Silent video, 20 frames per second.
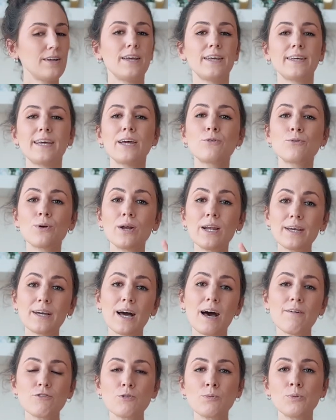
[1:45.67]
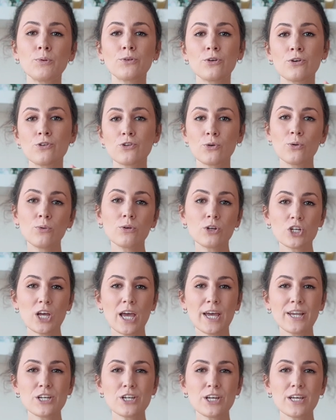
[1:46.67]
Get really comfortable with those chord
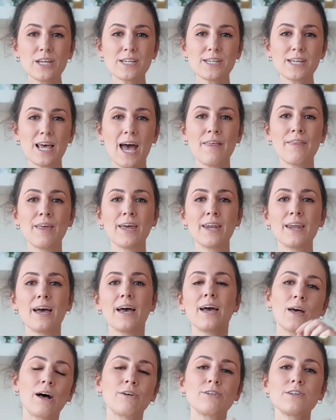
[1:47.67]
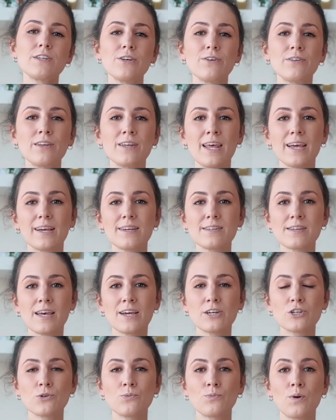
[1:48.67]
changes, and then I'll see you in the next
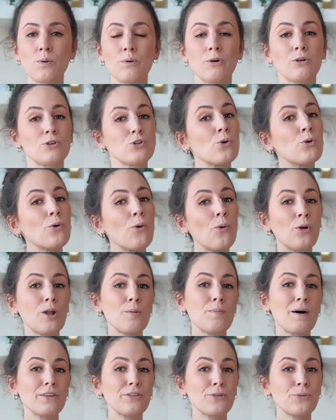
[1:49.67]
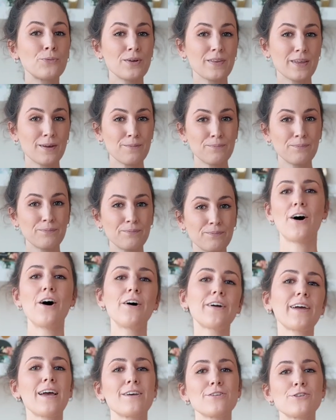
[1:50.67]
section where we'll talk all about the rhythm.
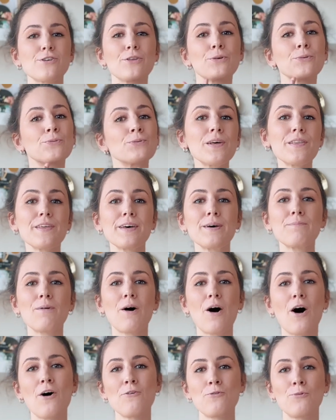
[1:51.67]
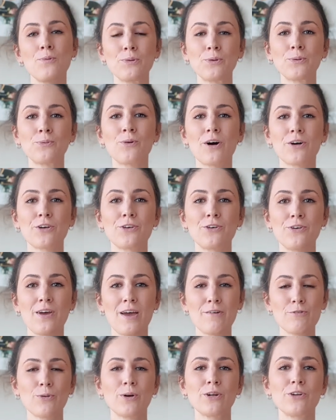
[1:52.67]
Okay, so the rhythm of We Will Rock You,
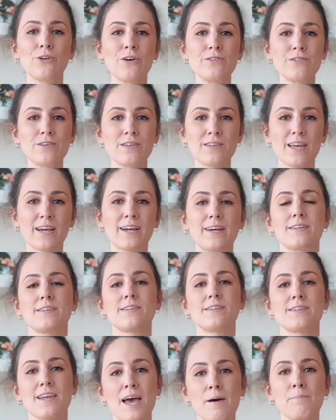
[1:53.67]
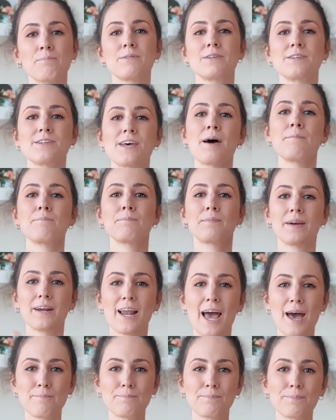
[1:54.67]
everyone knows it's like a stamp, stamp,
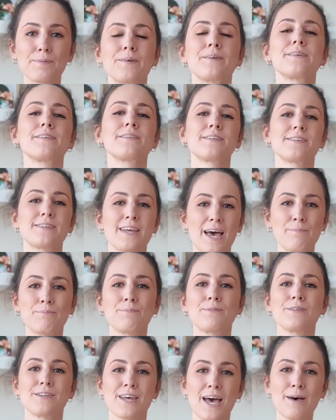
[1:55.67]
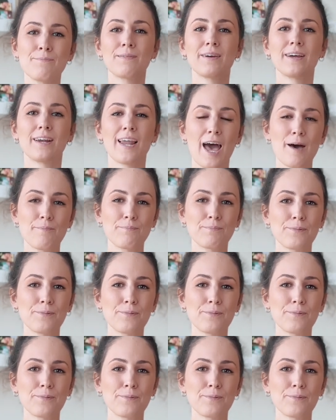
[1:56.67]
clap, stamp, stamp, clap,